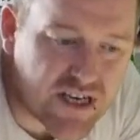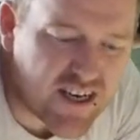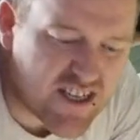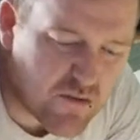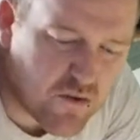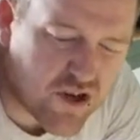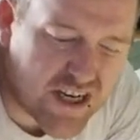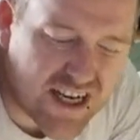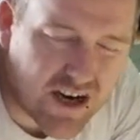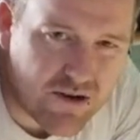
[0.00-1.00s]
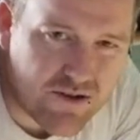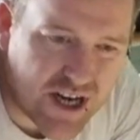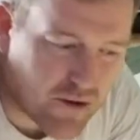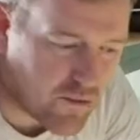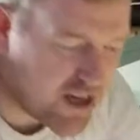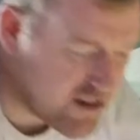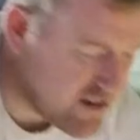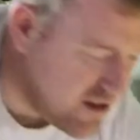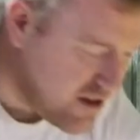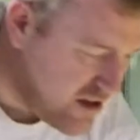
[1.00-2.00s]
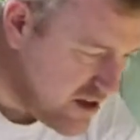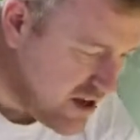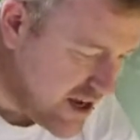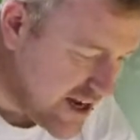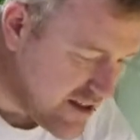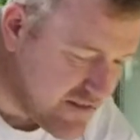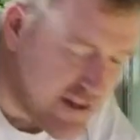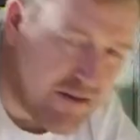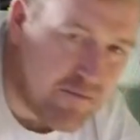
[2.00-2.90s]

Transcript: and it's a wooden enclosure with a thin